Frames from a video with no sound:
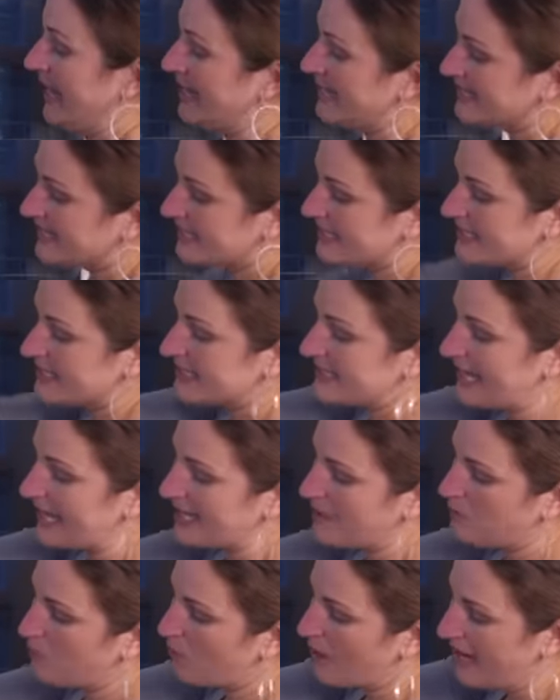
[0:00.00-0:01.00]
is the
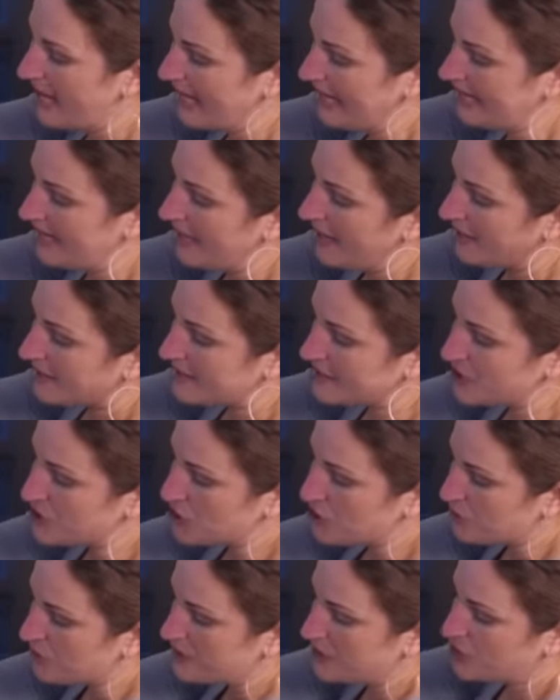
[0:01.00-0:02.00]
same way that
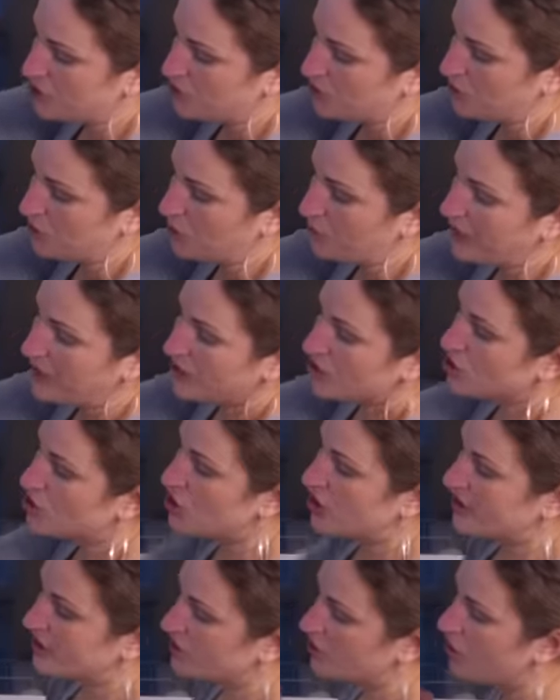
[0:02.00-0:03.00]
you would do
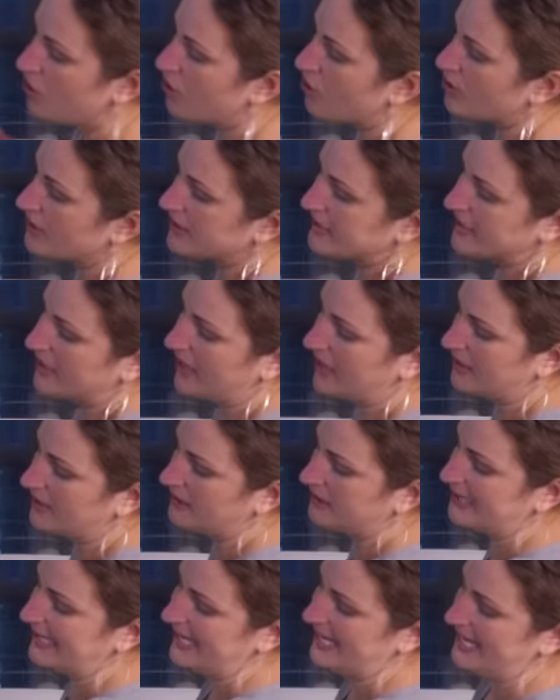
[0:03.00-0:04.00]
just
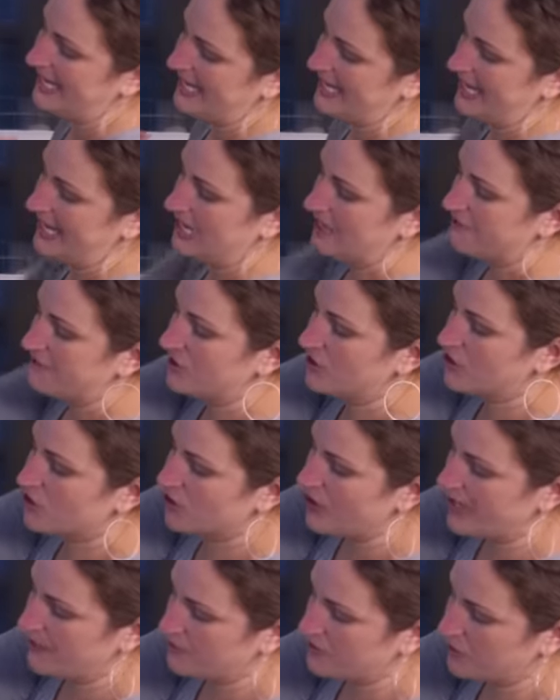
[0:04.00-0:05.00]
horizontally and even
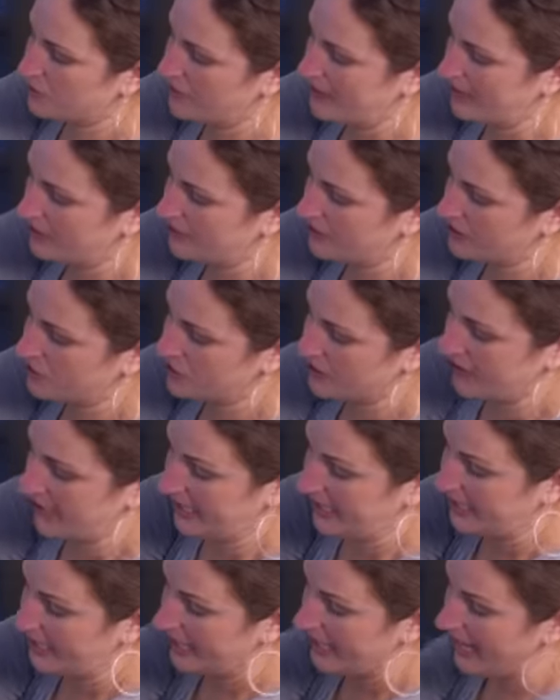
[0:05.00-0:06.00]
stripes around the
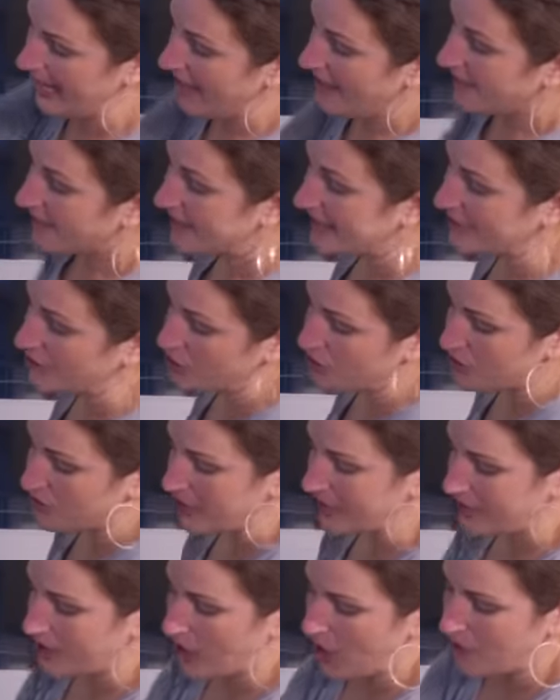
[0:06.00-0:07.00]
tree. Then you
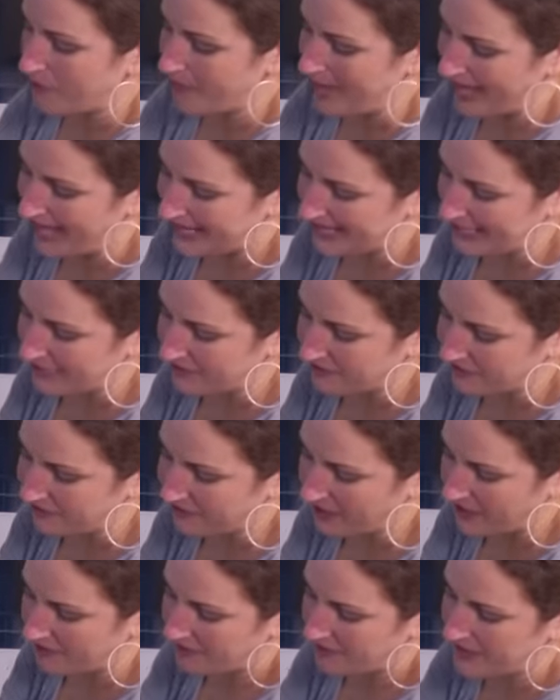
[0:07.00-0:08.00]
can go back and
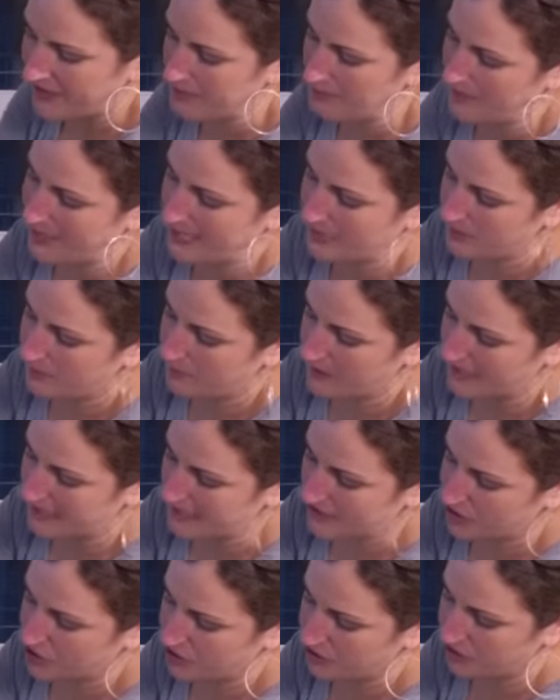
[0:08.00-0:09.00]
fluff them as big
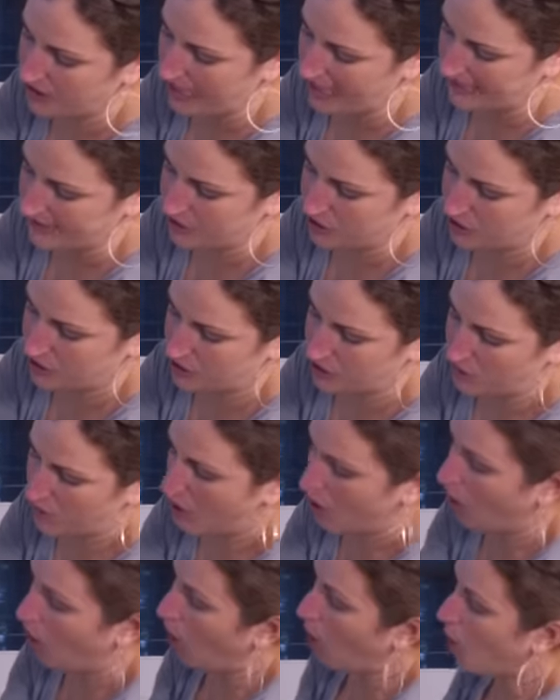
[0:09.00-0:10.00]
as you'd like to,
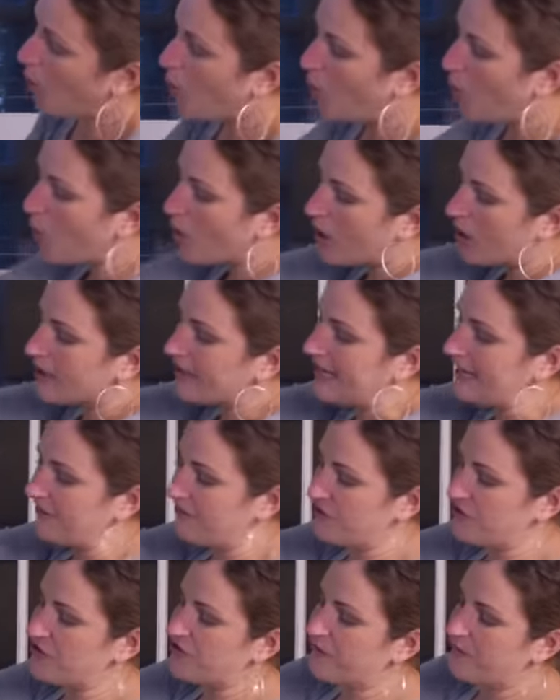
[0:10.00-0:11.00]
or
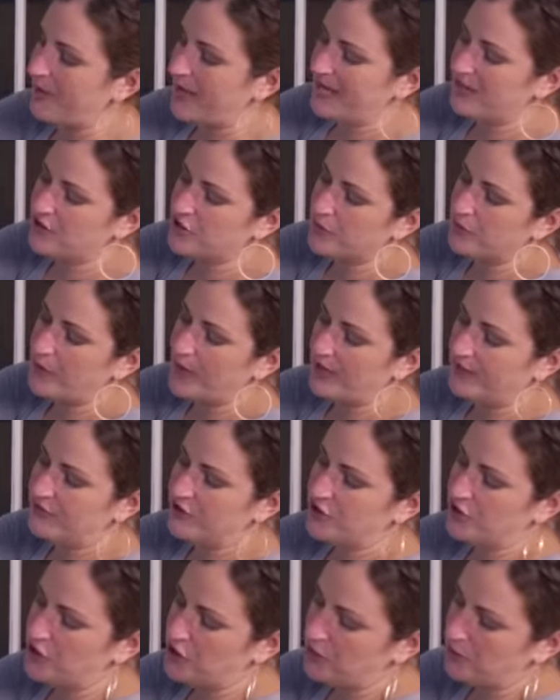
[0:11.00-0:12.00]
if you've made your
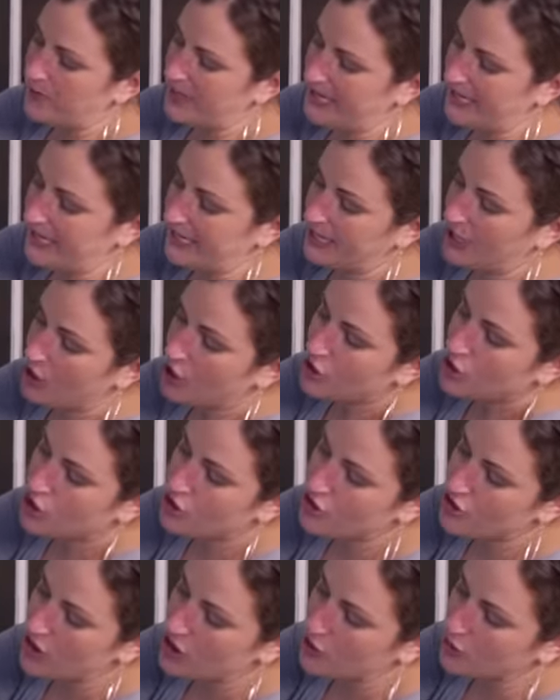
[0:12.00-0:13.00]
puffs too big,
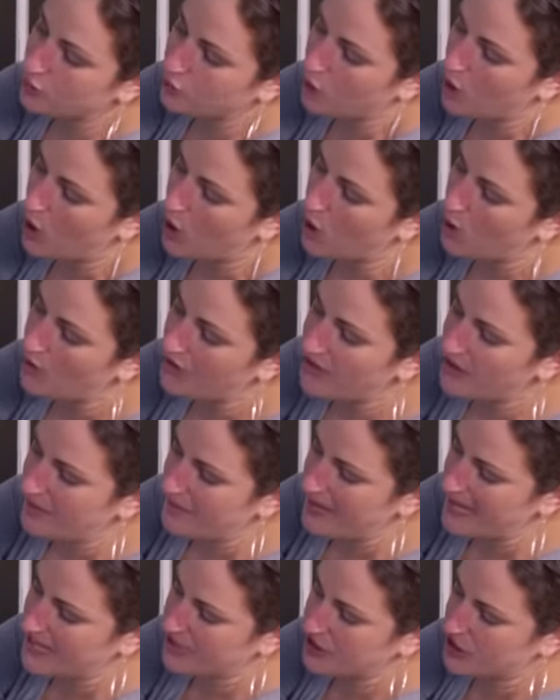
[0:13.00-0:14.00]
you just roll the
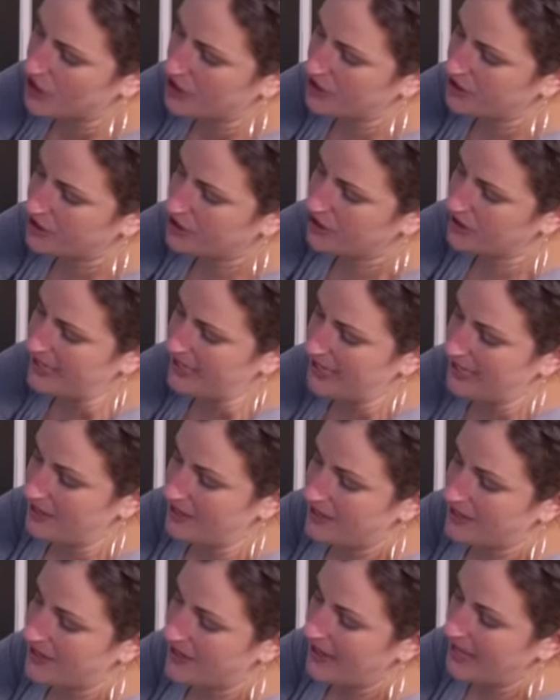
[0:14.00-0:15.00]
mesh underneath